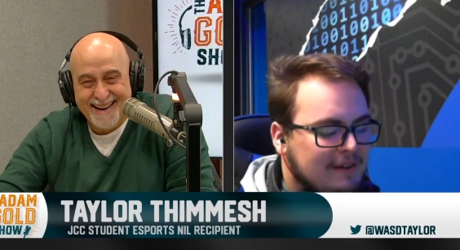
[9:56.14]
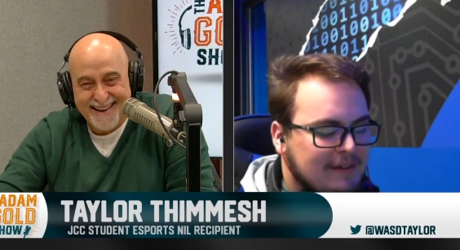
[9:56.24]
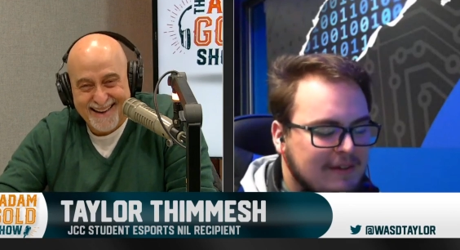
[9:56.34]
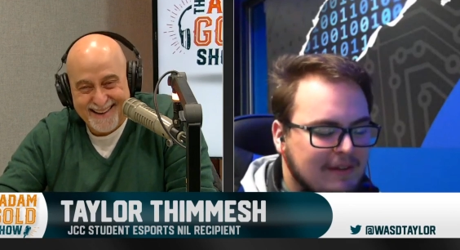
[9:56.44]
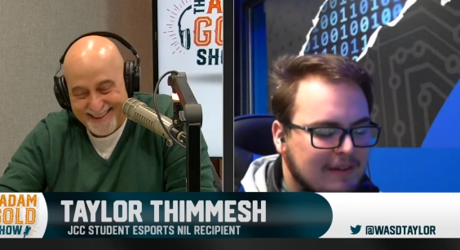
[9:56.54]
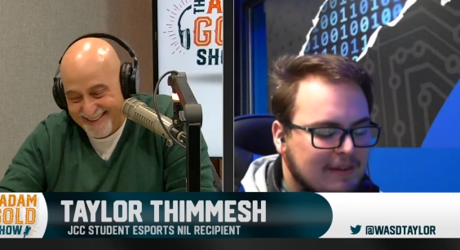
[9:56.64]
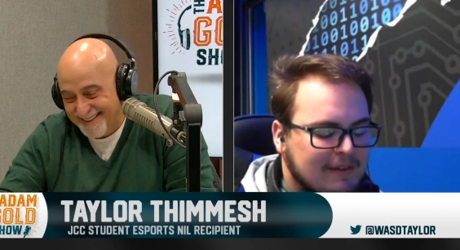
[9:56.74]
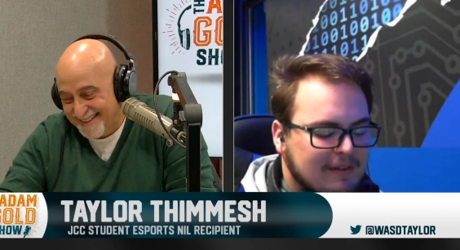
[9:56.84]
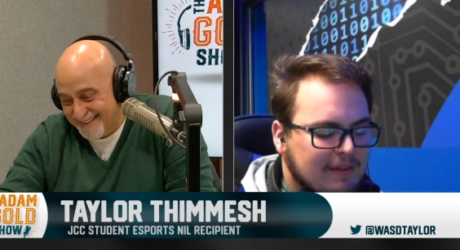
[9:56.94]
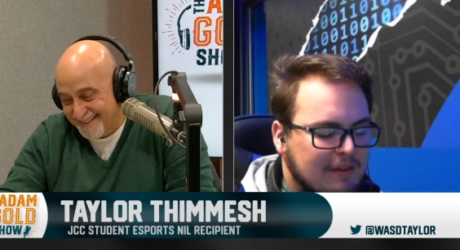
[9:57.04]
Speaker 1: uh,
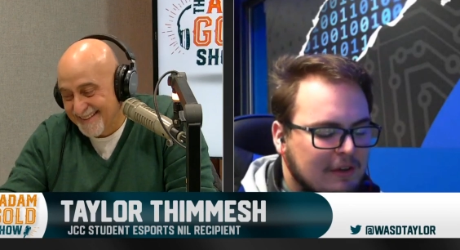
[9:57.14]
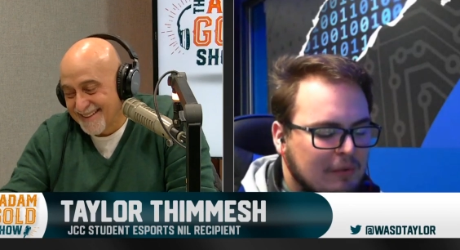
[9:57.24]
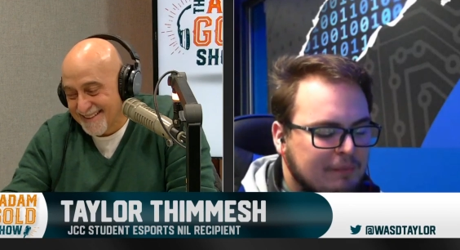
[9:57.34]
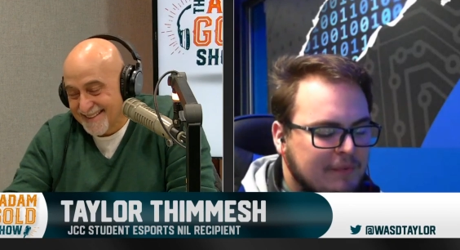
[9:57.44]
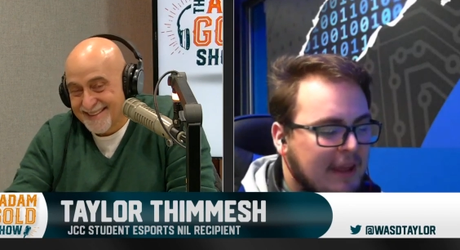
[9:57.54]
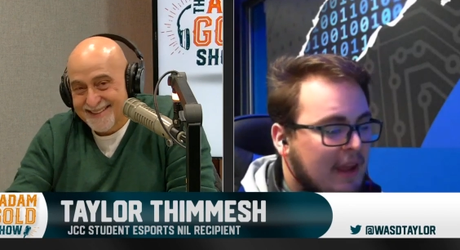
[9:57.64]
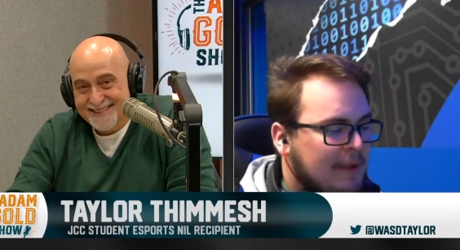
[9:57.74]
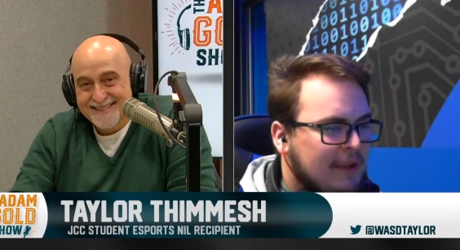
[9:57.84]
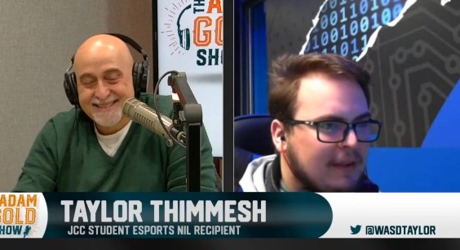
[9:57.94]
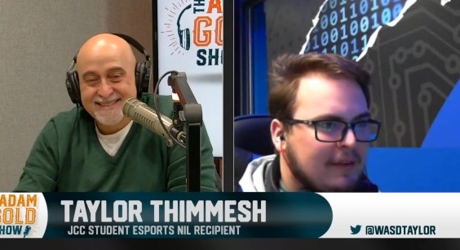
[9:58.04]
you know
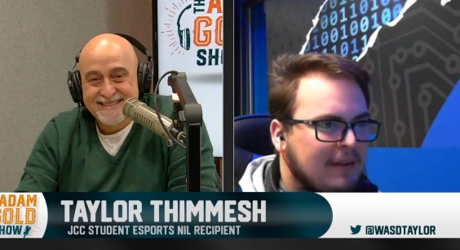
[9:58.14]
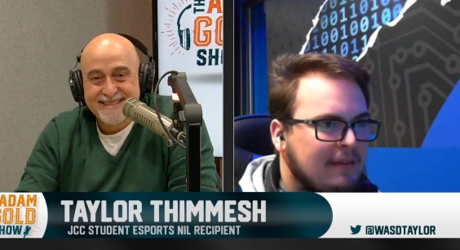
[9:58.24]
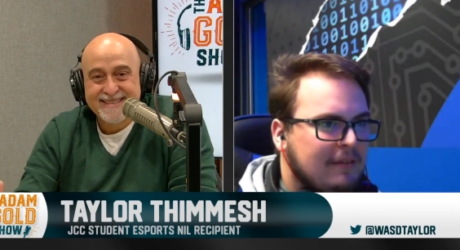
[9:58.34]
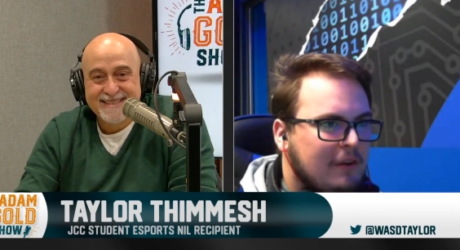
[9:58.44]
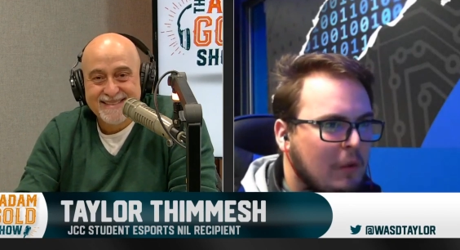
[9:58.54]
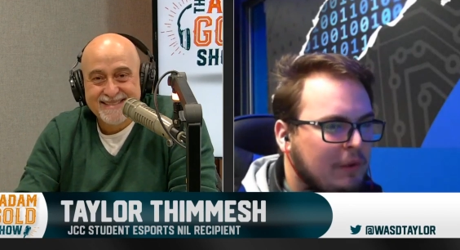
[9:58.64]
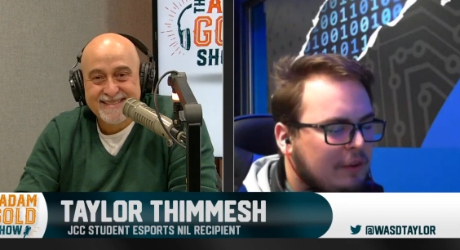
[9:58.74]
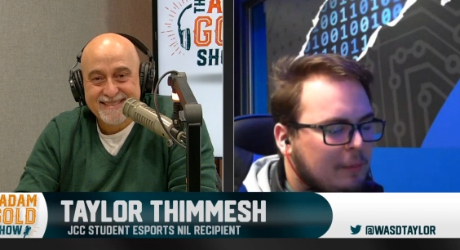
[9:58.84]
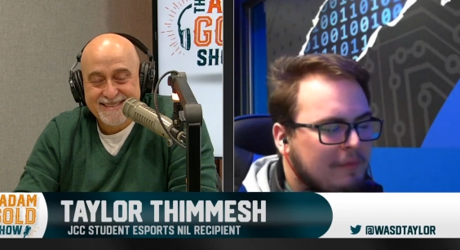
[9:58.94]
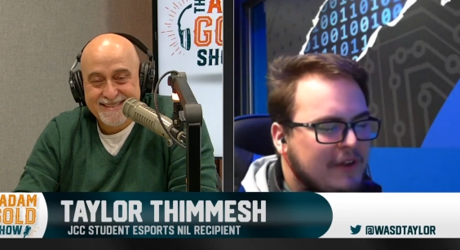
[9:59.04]
gaming and, and
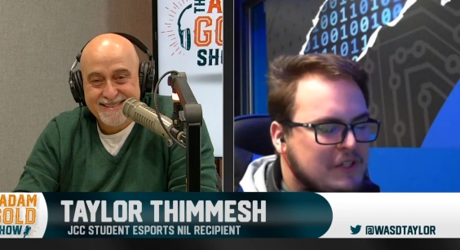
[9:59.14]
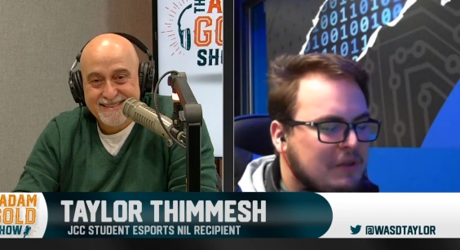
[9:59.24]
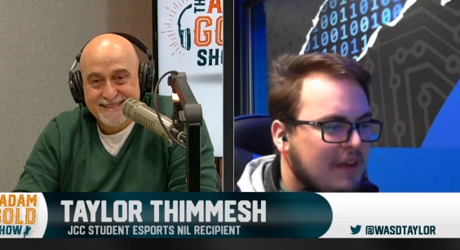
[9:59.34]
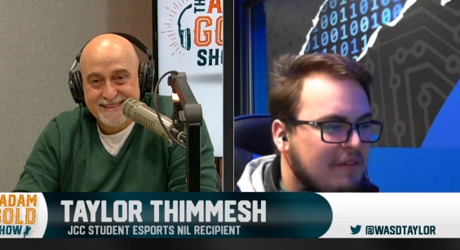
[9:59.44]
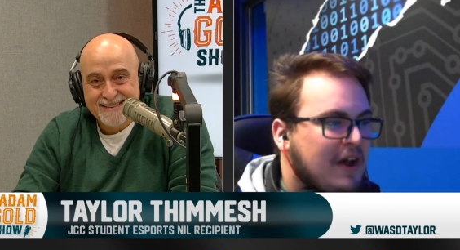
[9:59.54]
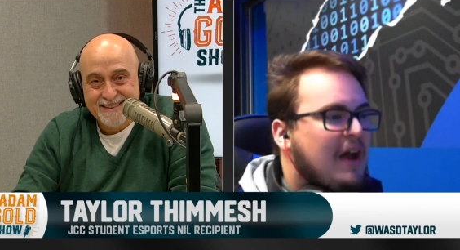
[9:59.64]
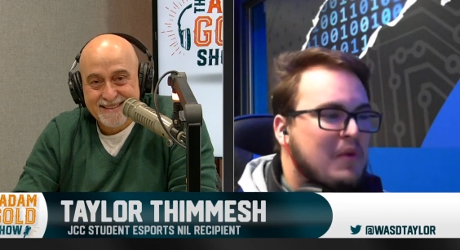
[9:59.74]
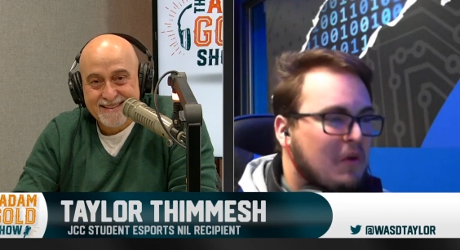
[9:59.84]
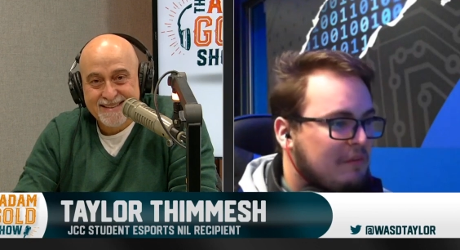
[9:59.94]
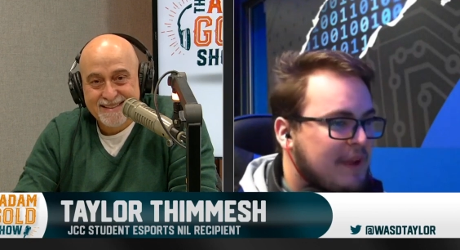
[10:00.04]
going to the professional level
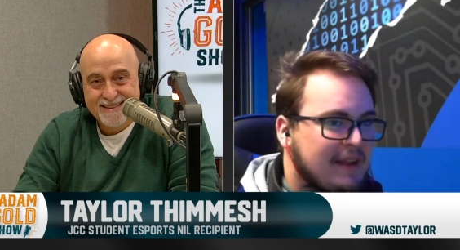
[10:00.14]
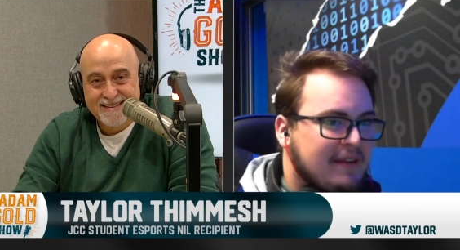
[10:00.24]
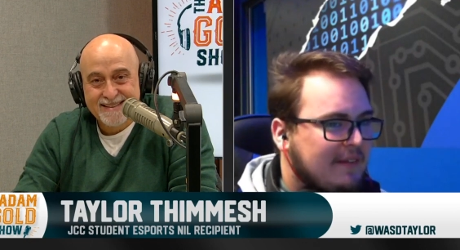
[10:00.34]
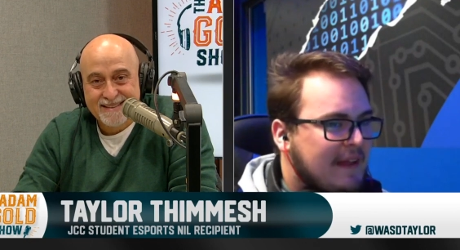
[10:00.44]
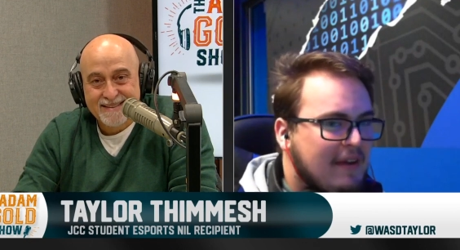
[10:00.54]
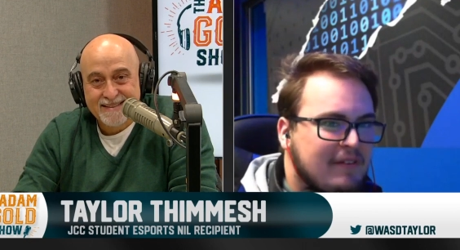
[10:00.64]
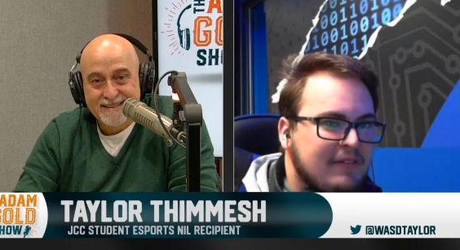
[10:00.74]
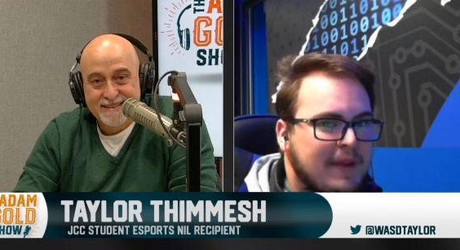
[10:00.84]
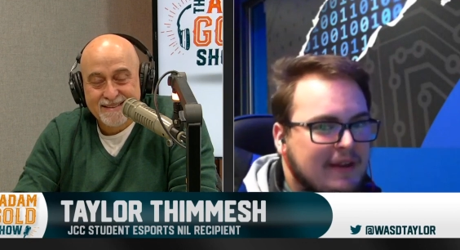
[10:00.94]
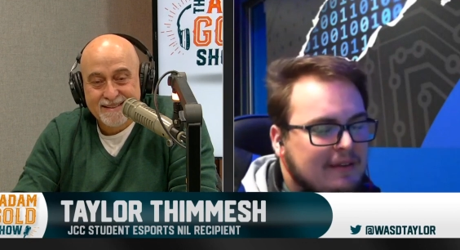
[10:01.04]
i'm an old man in
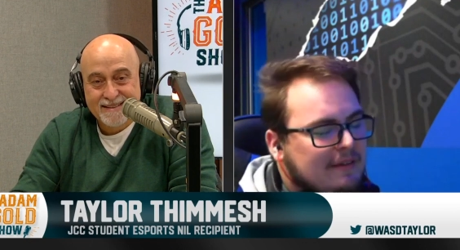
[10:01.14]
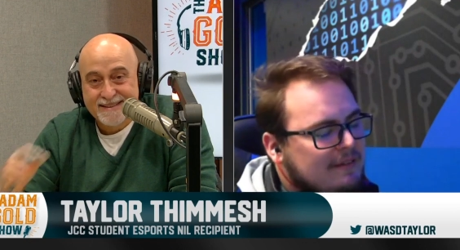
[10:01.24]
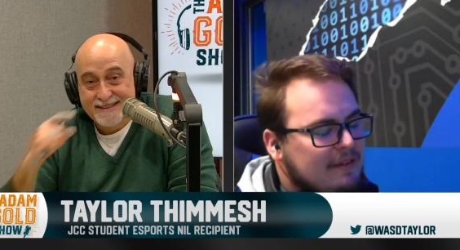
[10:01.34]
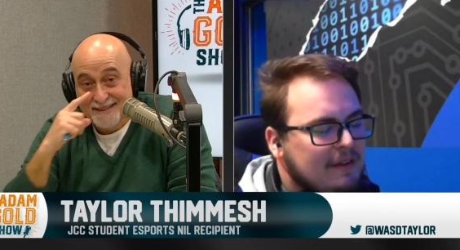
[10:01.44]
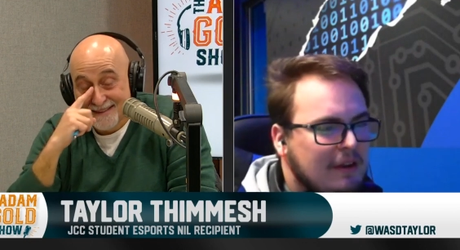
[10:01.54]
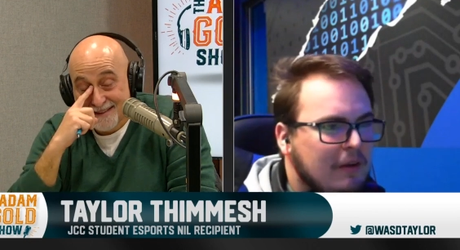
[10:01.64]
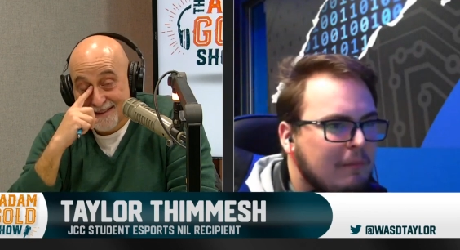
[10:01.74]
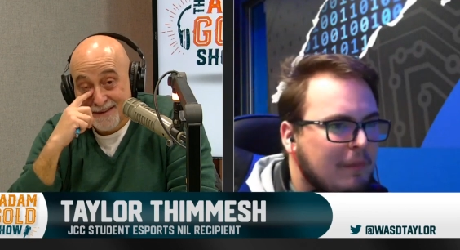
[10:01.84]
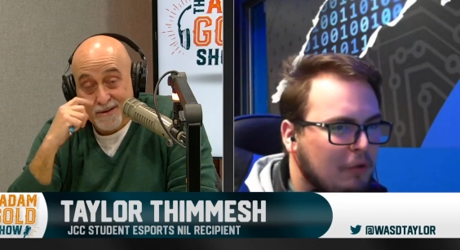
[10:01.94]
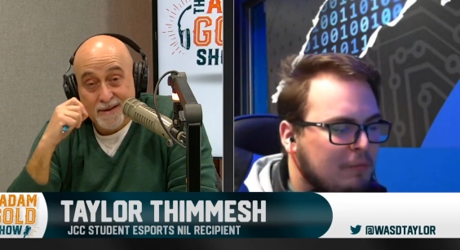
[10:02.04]
that respect you
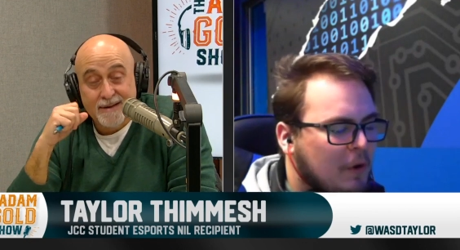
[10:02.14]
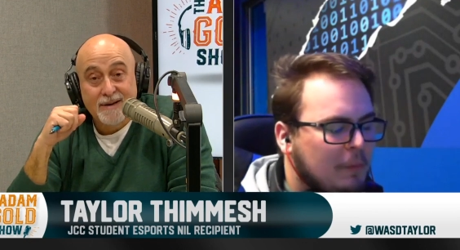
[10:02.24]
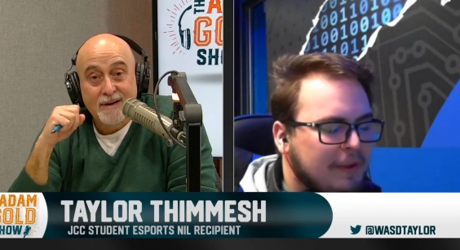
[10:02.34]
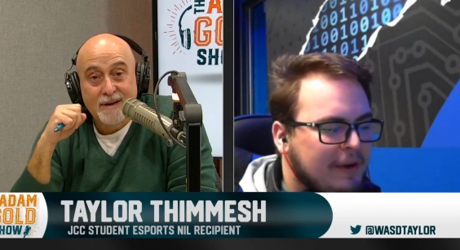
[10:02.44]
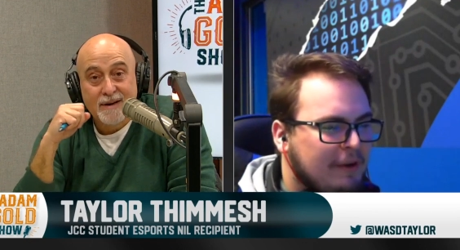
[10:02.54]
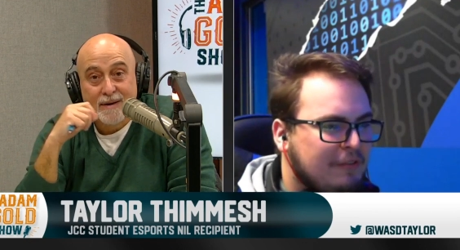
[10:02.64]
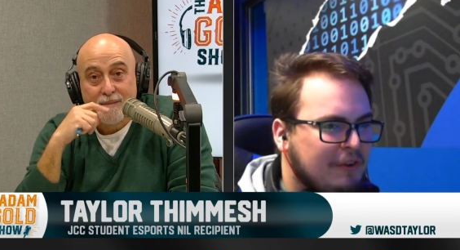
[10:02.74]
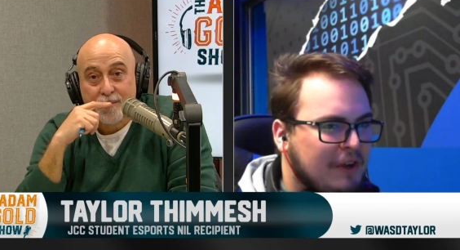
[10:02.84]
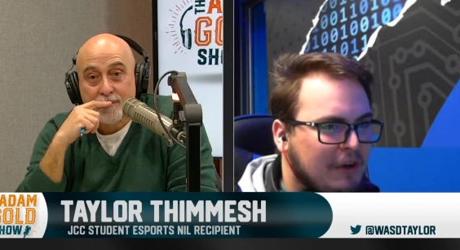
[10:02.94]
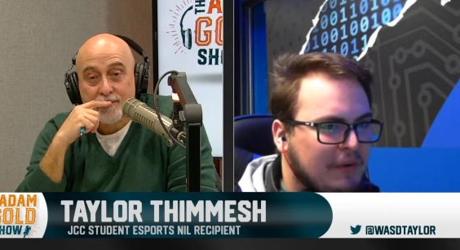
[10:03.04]
know most pro
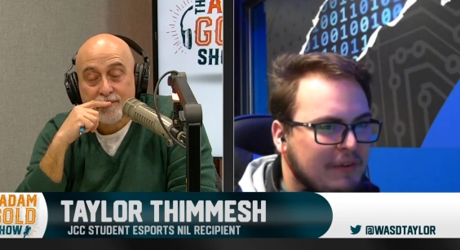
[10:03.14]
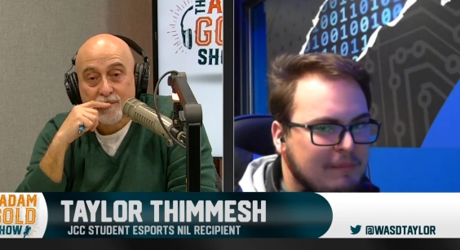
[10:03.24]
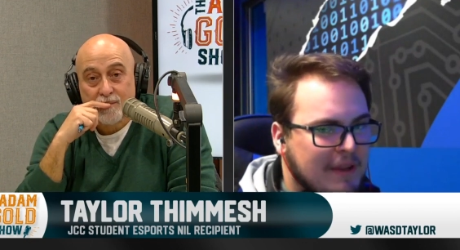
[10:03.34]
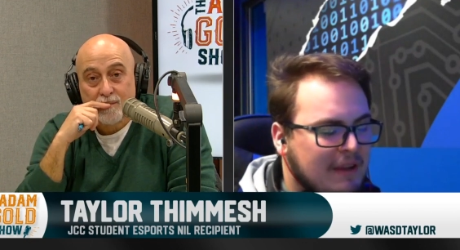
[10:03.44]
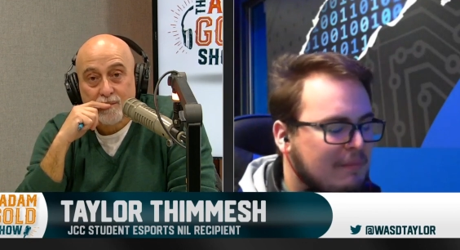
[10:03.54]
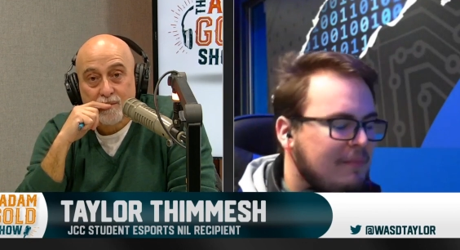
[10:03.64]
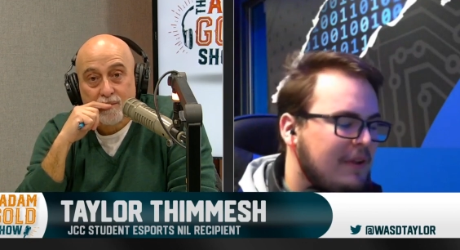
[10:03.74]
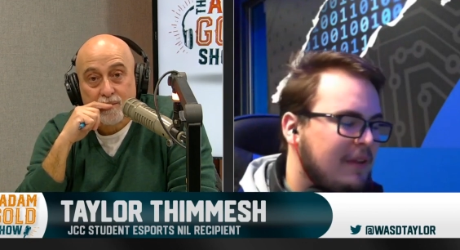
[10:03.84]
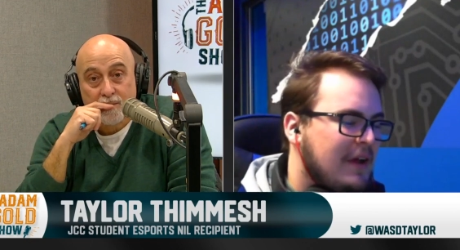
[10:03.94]
players are younger than me